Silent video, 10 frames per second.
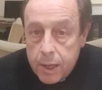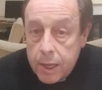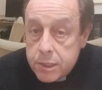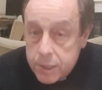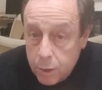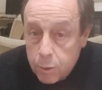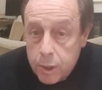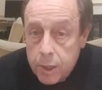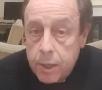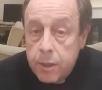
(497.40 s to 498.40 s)
So,
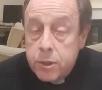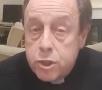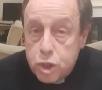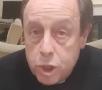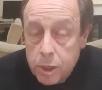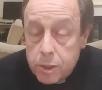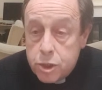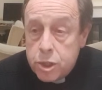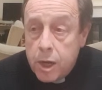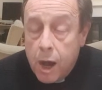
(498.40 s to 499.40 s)
the
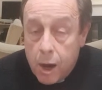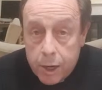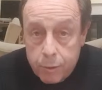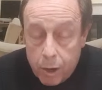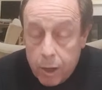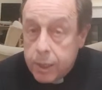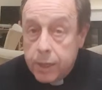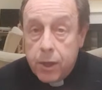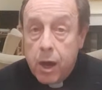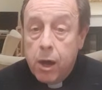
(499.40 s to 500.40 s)
church hierarchy,
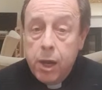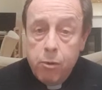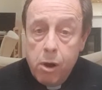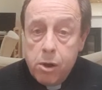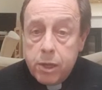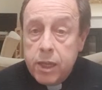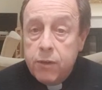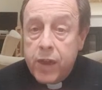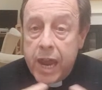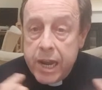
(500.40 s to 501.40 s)
the hierarchy of
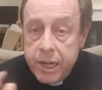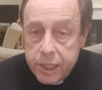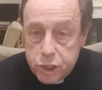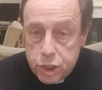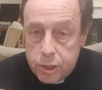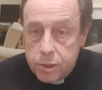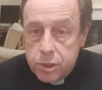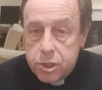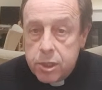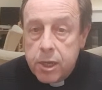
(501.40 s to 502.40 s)
any
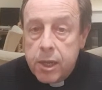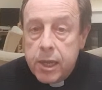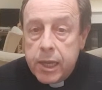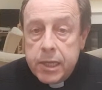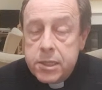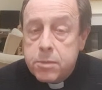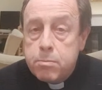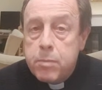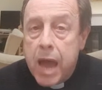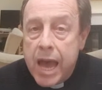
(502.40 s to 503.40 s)
church, is
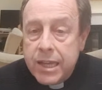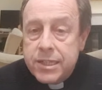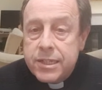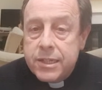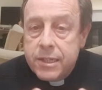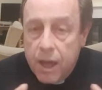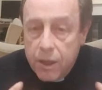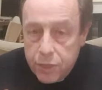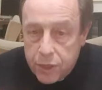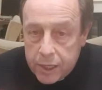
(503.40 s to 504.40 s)
as
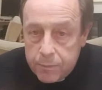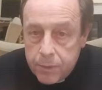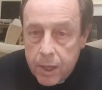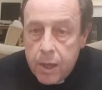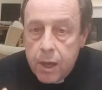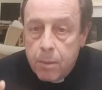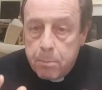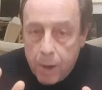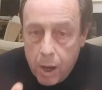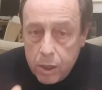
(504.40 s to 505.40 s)
nothing
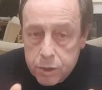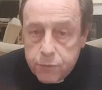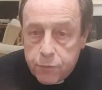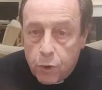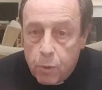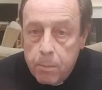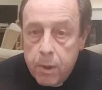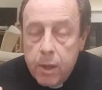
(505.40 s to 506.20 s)
apart from